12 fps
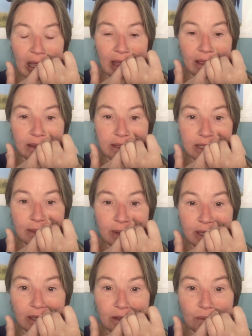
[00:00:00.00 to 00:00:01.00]
And the
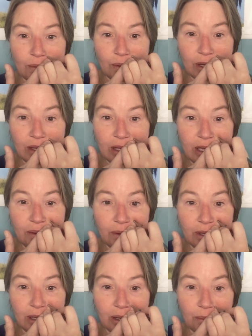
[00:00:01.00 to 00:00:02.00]
stomach is really,
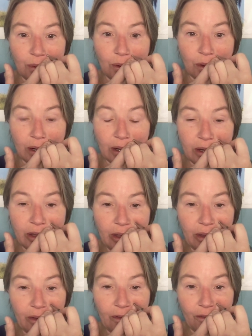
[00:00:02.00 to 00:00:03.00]
really important
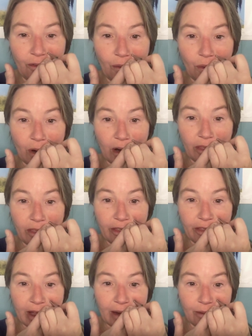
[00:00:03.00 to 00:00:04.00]
for the
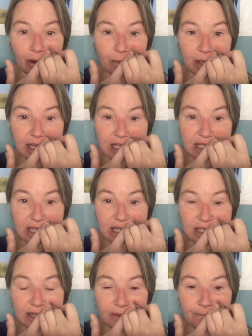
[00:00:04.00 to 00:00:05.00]
thyroid because
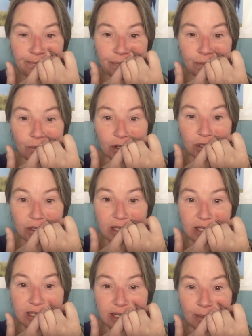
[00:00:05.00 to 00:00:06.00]
it produces
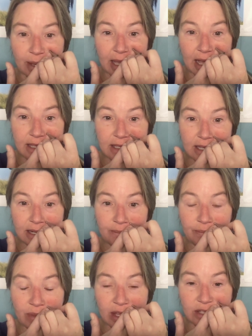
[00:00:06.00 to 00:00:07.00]
stomach acid.
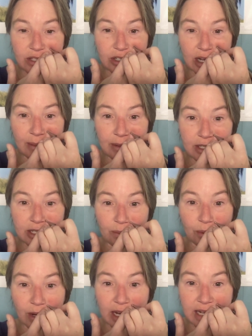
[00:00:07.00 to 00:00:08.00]
Its job is to
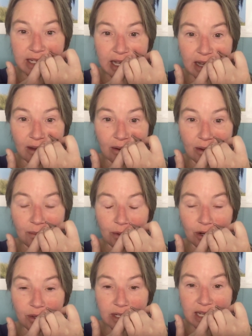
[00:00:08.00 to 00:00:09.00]
break down
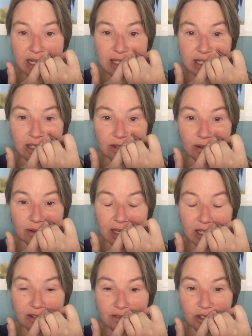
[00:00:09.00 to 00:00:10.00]
proteins into
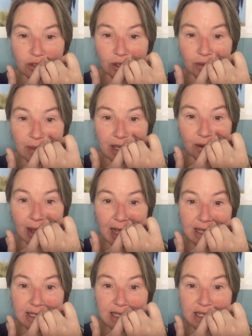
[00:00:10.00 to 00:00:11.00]
individual amino
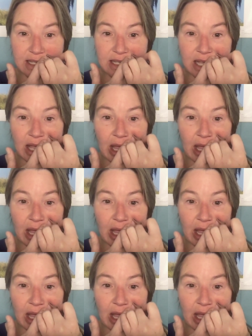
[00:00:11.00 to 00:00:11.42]
acids.